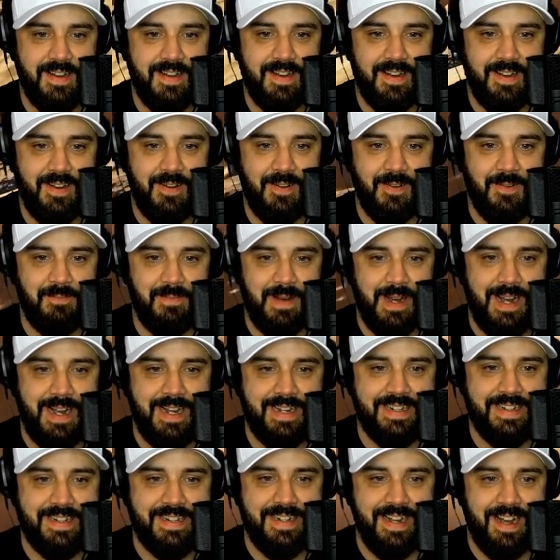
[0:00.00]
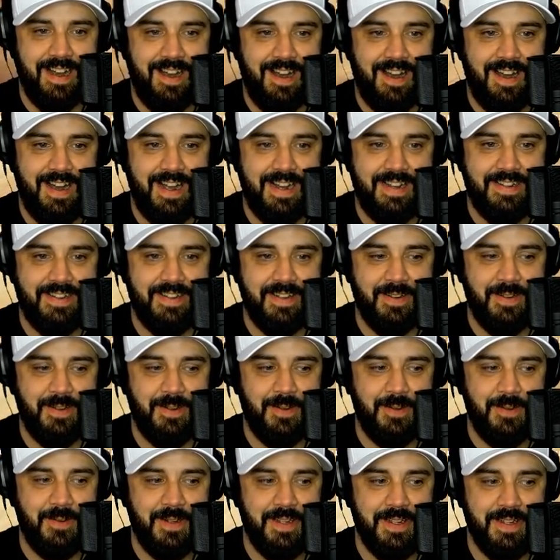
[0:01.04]
Oh my god,
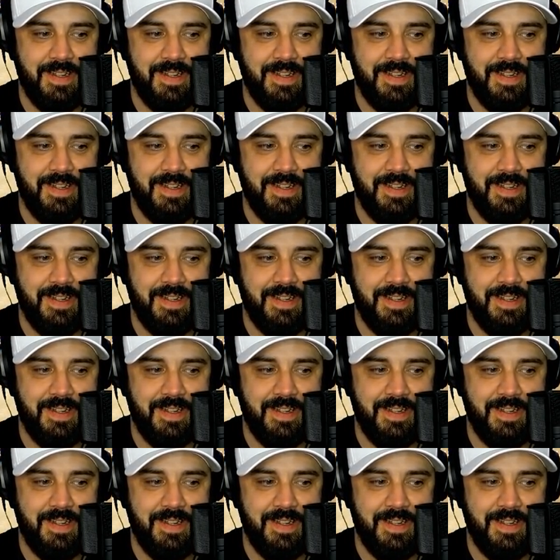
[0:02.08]
dude.